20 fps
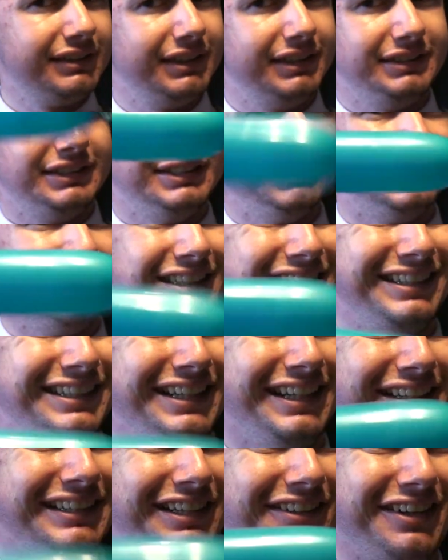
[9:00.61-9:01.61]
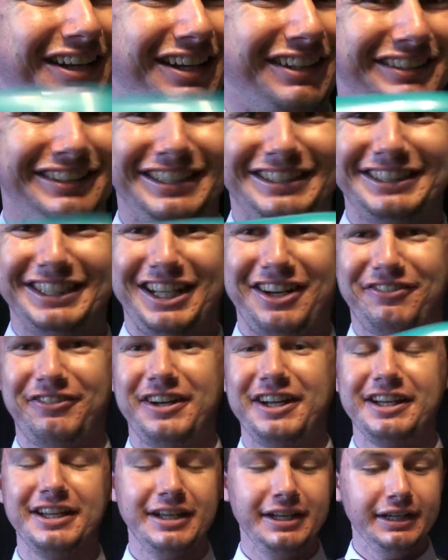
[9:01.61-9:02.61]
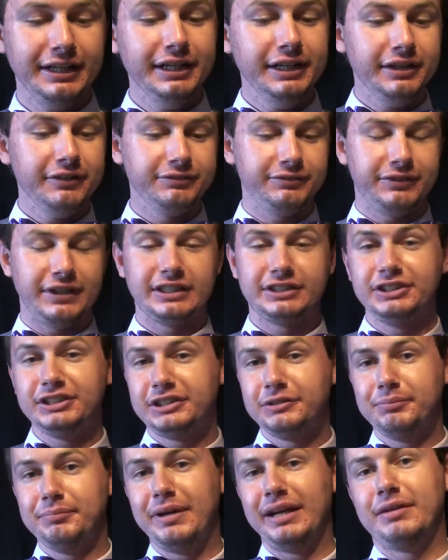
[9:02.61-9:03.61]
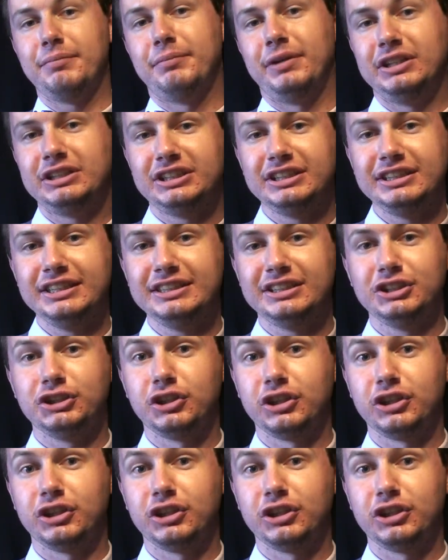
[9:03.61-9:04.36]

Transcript: It's just in there rattling. It's a lot of fun. In fact, you can make a bunch of these and